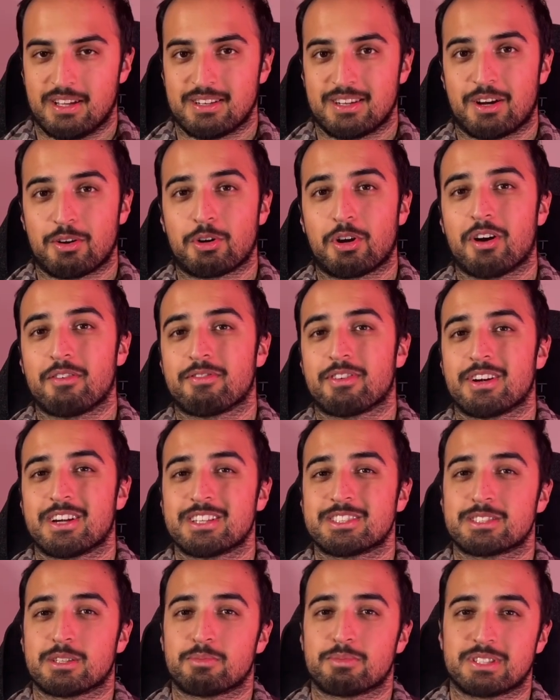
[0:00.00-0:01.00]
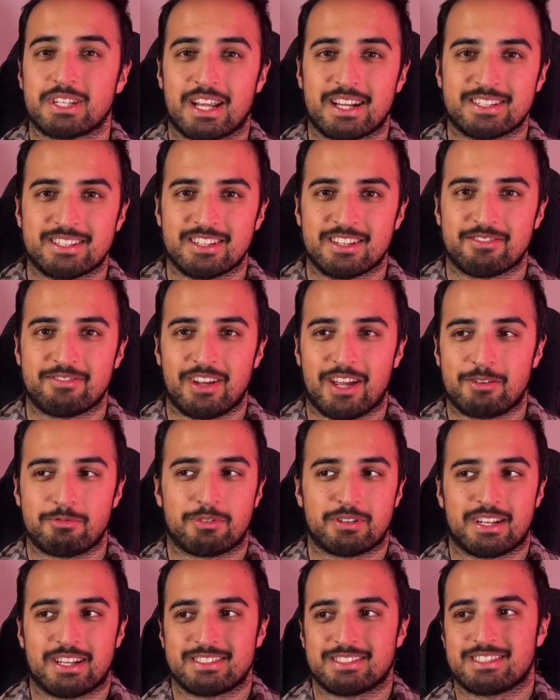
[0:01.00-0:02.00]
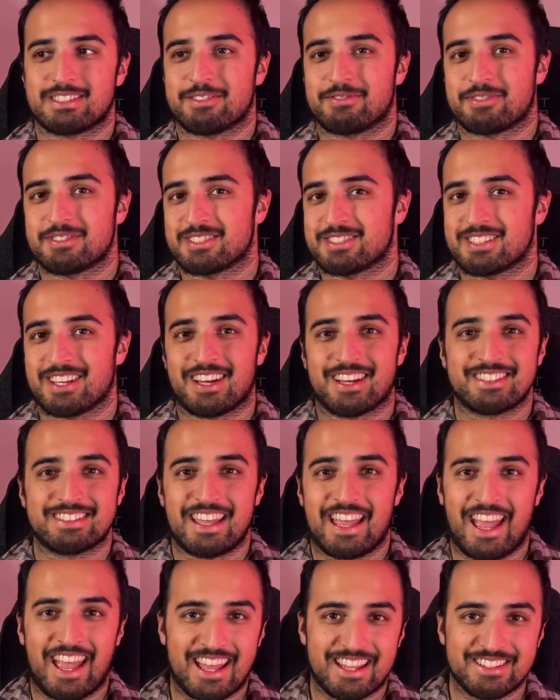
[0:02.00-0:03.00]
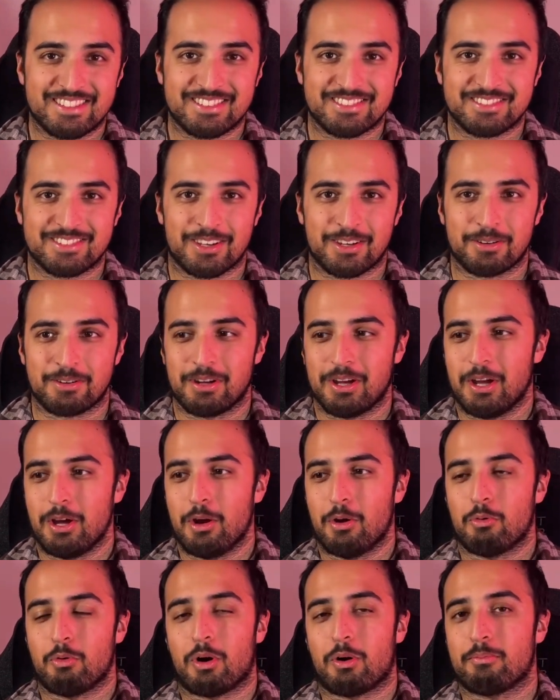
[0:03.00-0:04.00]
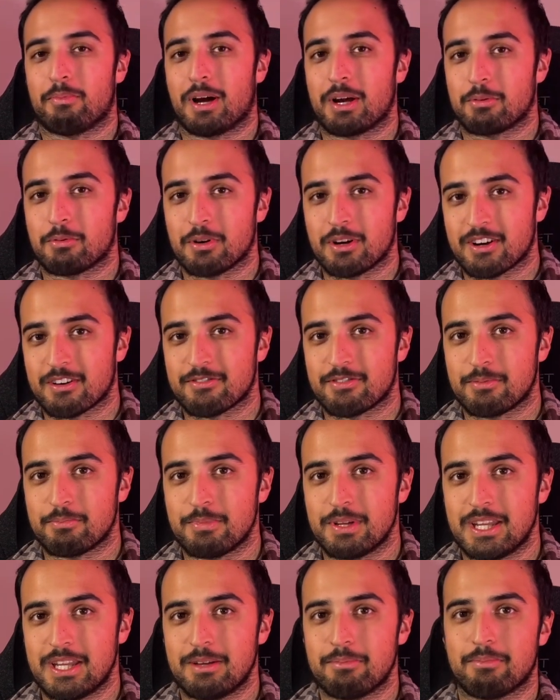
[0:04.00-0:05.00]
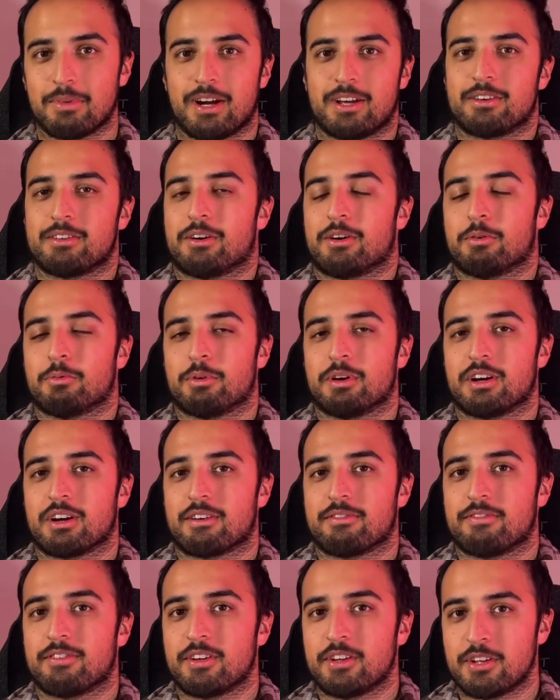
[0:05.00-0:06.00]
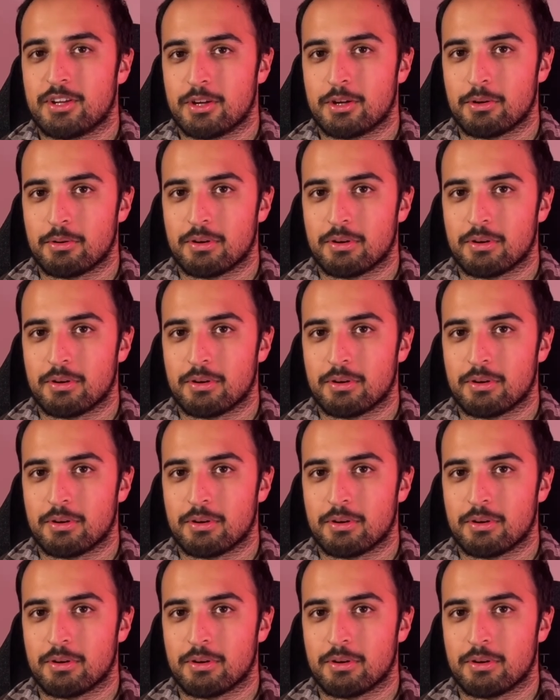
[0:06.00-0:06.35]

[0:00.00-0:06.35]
Now, comfort is subjective, everyone has a different size head, so what might work for me might not work for you.